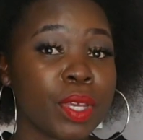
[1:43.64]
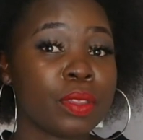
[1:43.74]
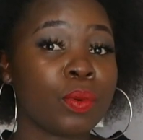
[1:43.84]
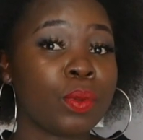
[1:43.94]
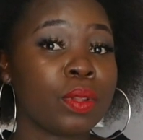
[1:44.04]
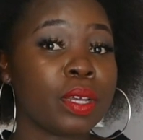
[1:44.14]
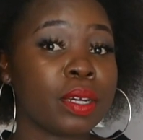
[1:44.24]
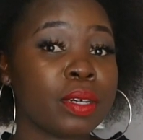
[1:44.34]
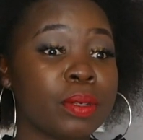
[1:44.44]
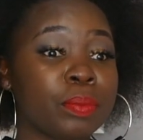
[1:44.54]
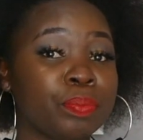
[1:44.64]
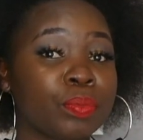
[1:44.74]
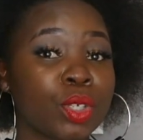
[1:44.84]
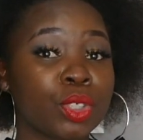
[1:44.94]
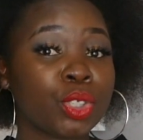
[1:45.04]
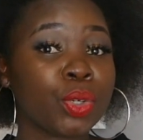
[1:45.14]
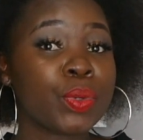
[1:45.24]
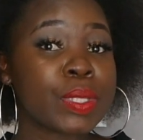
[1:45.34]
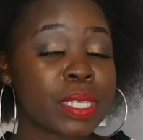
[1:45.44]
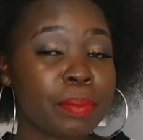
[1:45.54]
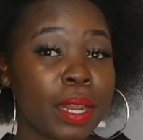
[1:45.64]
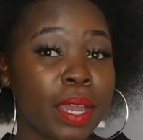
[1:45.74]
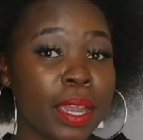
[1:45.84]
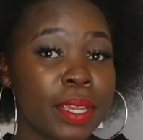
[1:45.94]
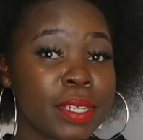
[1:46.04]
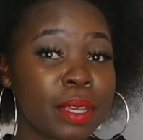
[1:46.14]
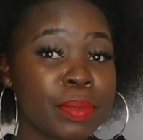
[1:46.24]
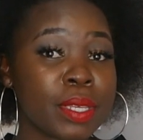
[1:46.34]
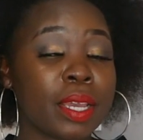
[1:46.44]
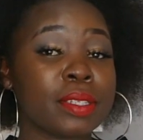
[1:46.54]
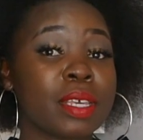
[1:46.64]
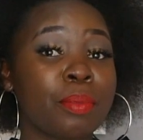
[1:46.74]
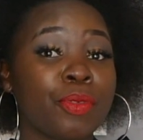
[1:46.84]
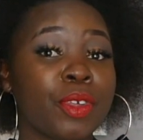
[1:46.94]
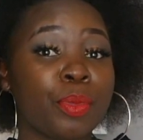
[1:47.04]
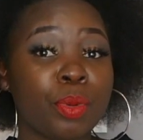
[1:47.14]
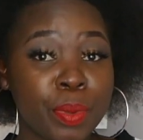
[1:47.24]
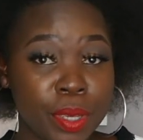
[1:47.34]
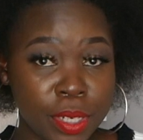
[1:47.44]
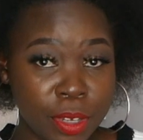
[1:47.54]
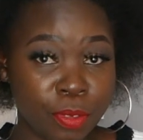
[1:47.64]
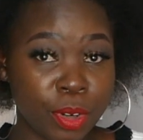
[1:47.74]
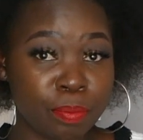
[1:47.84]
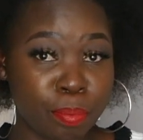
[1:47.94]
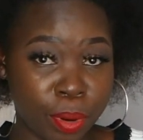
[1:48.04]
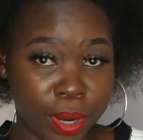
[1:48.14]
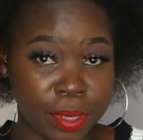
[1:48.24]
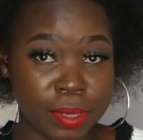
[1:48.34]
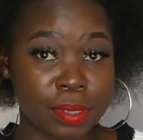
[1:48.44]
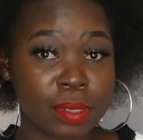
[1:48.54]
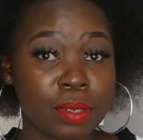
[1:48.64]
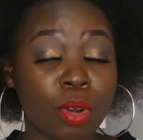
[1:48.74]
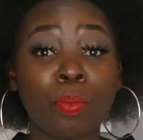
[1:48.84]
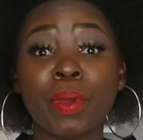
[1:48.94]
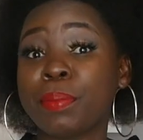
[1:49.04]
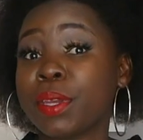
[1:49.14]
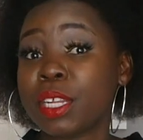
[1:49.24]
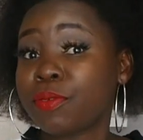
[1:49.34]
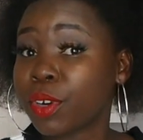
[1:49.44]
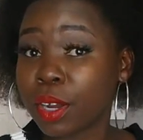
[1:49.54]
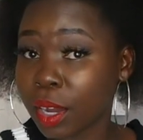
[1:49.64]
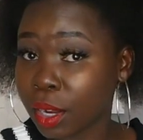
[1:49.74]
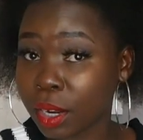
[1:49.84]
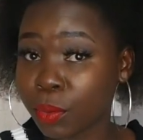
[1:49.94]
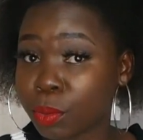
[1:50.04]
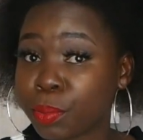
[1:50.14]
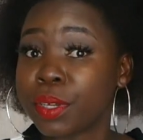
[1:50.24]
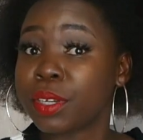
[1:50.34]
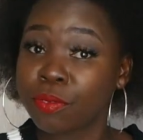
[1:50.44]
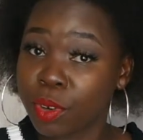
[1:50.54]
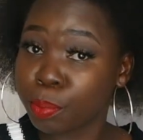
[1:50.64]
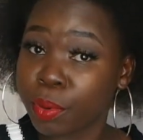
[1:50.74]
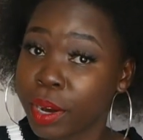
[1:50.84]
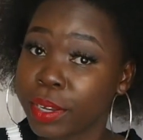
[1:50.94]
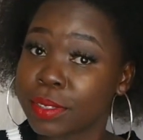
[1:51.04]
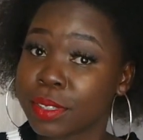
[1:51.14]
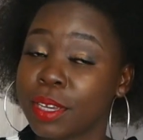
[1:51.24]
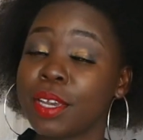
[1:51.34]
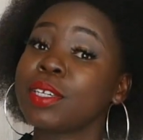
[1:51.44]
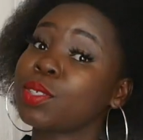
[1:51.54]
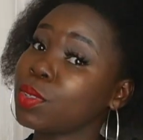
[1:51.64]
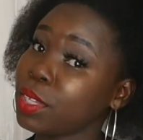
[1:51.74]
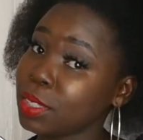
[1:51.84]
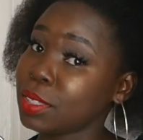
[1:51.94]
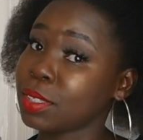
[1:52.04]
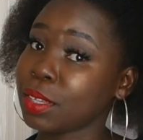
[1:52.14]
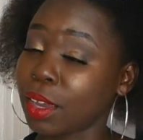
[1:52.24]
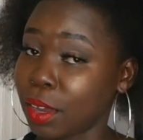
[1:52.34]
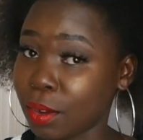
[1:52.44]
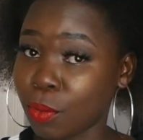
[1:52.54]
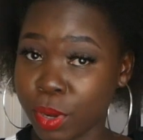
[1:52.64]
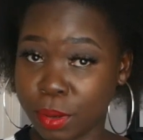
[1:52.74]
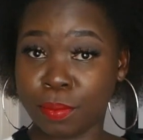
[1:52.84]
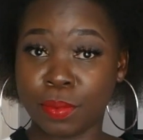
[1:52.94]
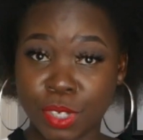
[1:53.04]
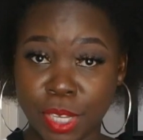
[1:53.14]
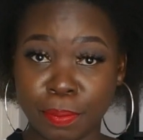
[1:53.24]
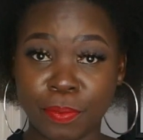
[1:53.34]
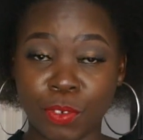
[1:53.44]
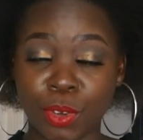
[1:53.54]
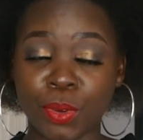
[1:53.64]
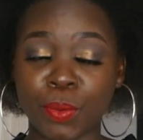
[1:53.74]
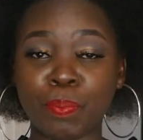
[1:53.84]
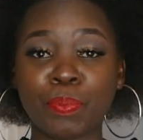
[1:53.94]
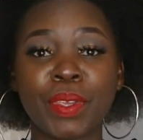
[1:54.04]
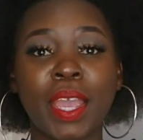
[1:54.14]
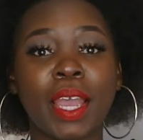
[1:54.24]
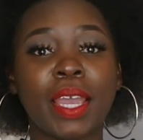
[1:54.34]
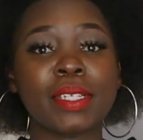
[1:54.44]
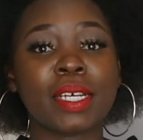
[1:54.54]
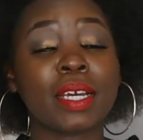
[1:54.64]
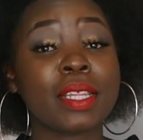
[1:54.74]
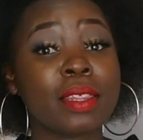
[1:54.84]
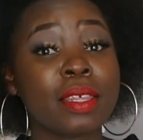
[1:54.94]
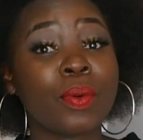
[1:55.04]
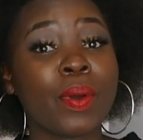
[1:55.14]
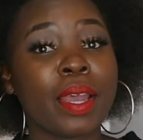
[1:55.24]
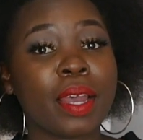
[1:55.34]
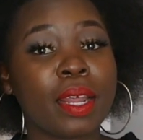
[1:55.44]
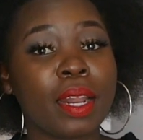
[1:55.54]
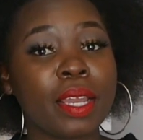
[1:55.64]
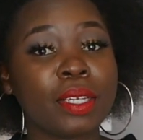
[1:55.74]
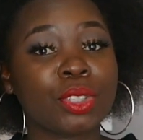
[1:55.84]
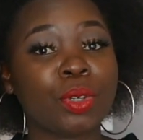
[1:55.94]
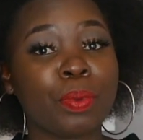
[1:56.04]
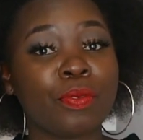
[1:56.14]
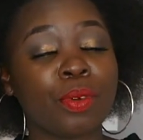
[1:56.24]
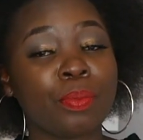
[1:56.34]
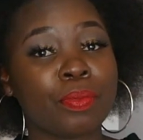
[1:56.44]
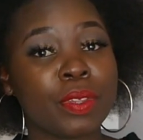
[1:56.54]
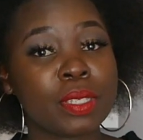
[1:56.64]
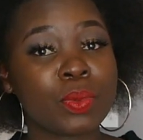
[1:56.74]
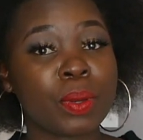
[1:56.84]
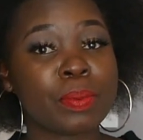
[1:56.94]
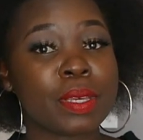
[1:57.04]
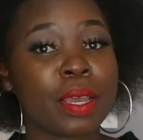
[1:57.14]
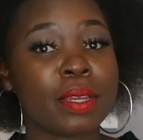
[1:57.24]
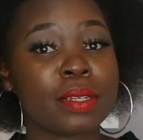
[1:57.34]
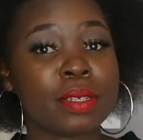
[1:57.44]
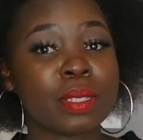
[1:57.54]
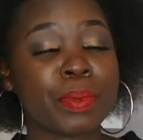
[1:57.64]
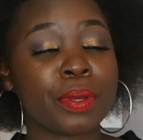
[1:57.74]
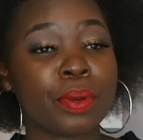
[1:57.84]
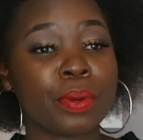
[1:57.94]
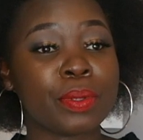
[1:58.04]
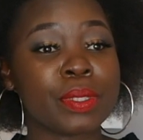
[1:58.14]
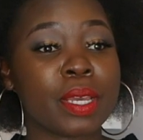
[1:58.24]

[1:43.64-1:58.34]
They will show you similar items, and some of them will be a different price, or maybe a different color will be a different price. So that's one tip for you. And another thing why I like shopping from this website is because